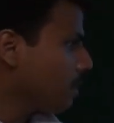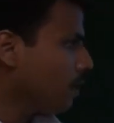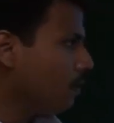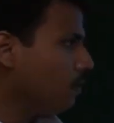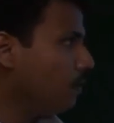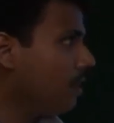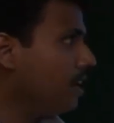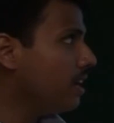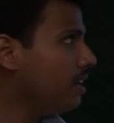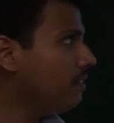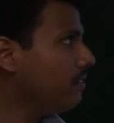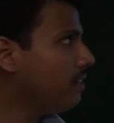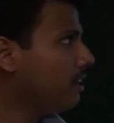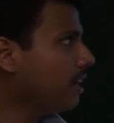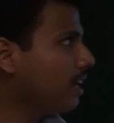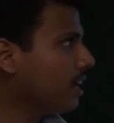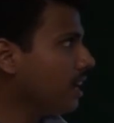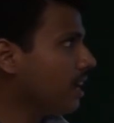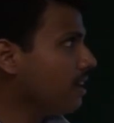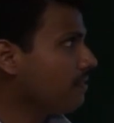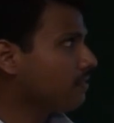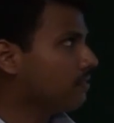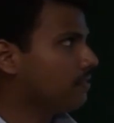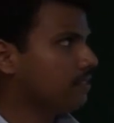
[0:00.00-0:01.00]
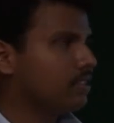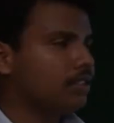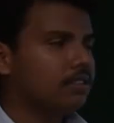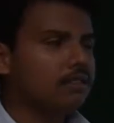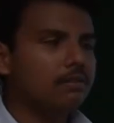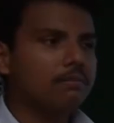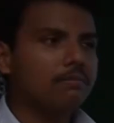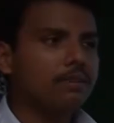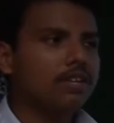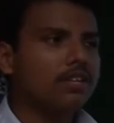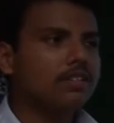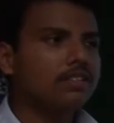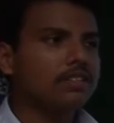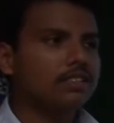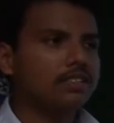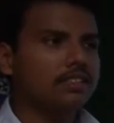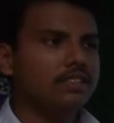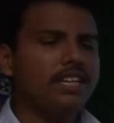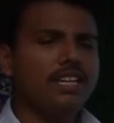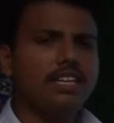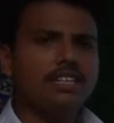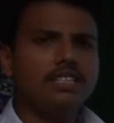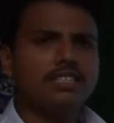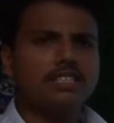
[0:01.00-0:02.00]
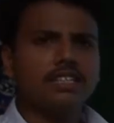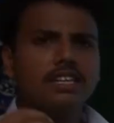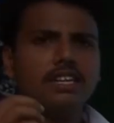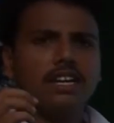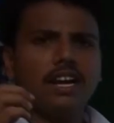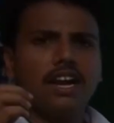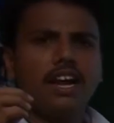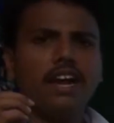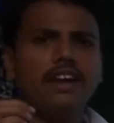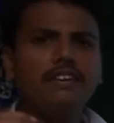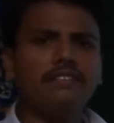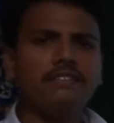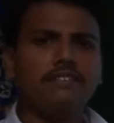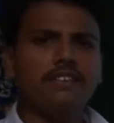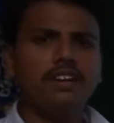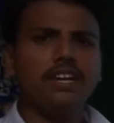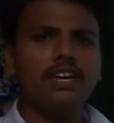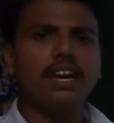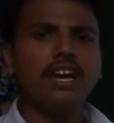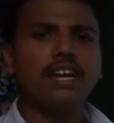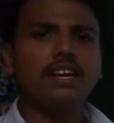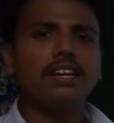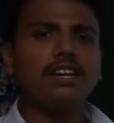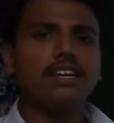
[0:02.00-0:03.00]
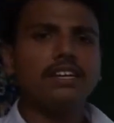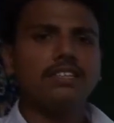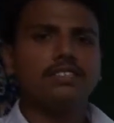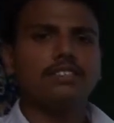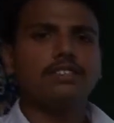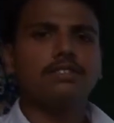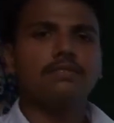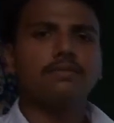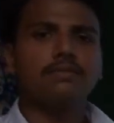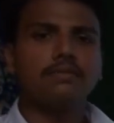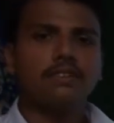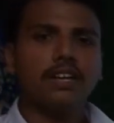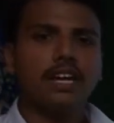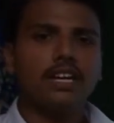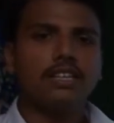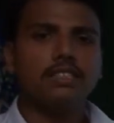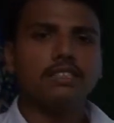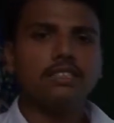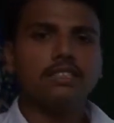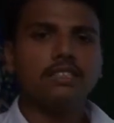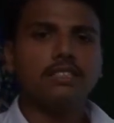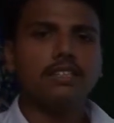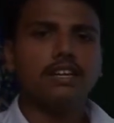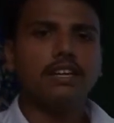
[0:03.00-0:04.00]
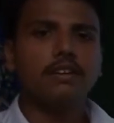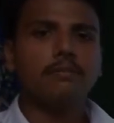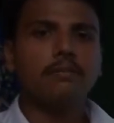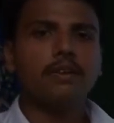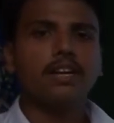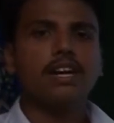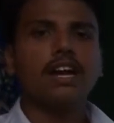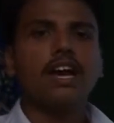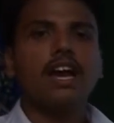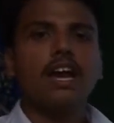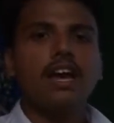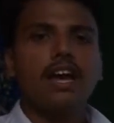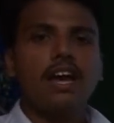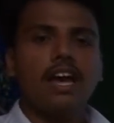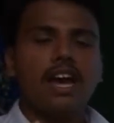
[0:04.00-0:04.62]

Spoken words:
very, very carefully because each and every analyzer of financial statement